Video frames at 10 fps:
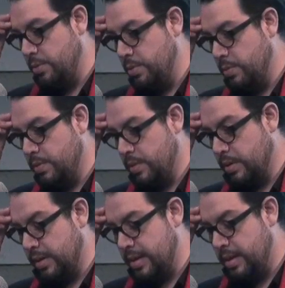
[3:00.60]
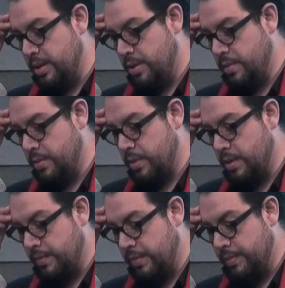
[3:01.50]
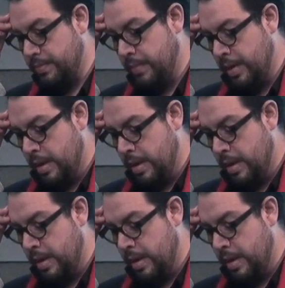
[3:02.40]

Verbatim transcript: to do on these issues come from